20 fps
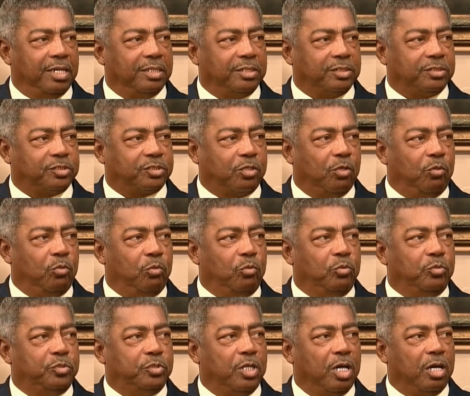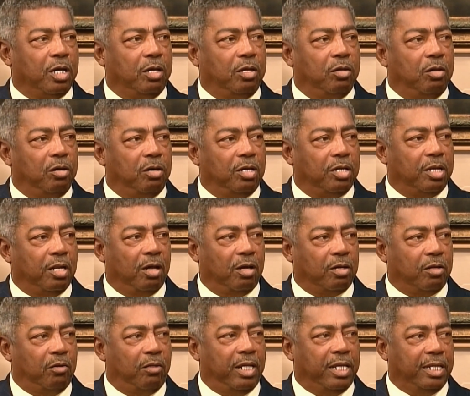schools good or
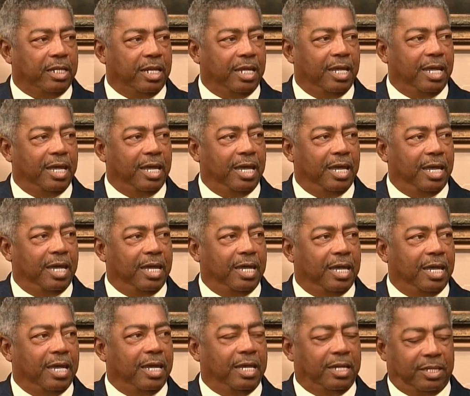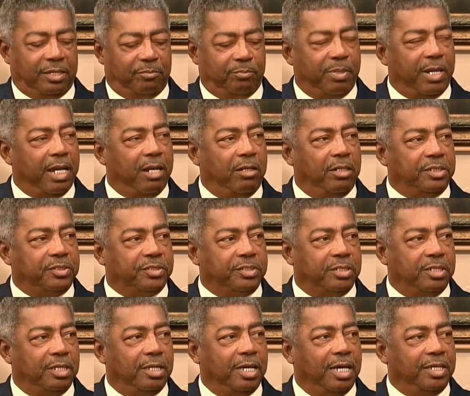great: parents
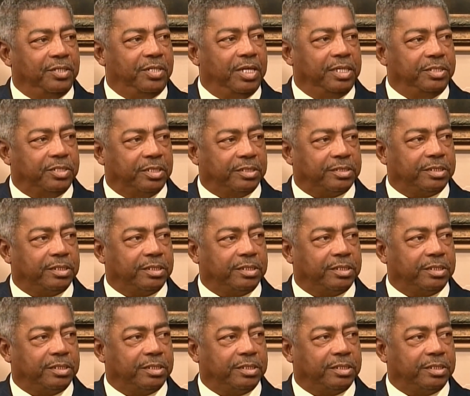and teachers.